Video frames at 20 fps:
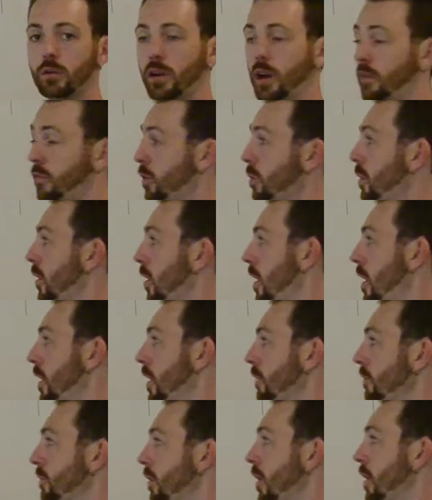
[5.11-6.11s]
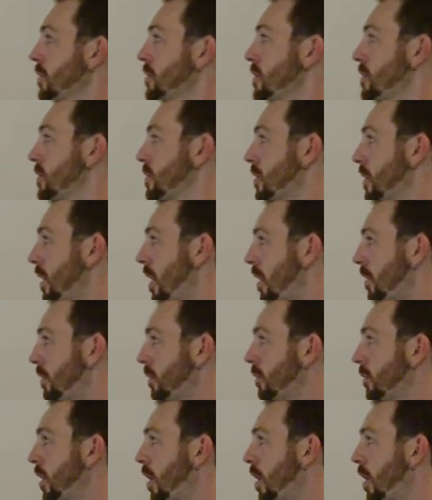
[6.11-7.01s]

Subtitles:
Whenever we're adding fractions together,